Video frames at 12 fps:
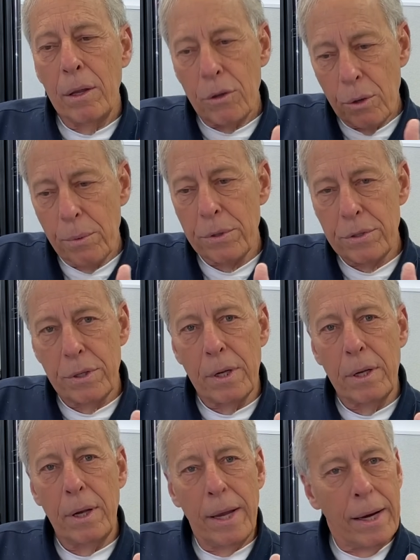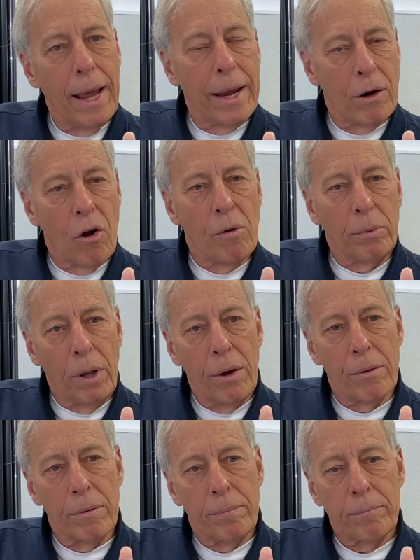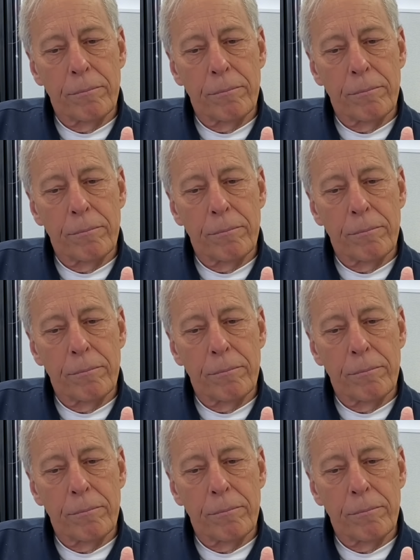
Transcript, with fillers: you would see an 8 ohm load.